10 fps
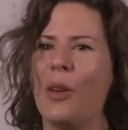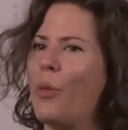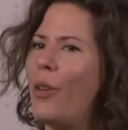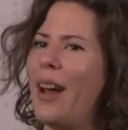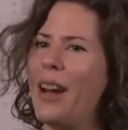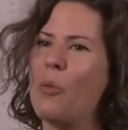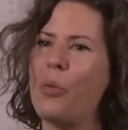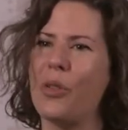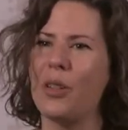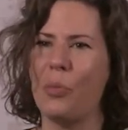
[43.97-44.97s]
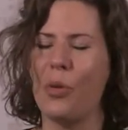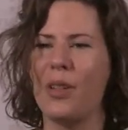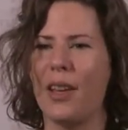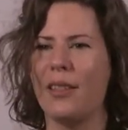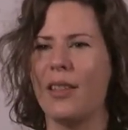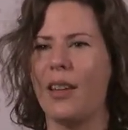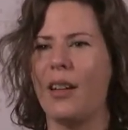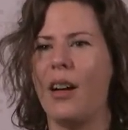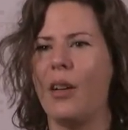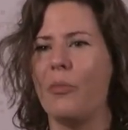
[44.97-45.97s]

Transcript: we were at airports protesting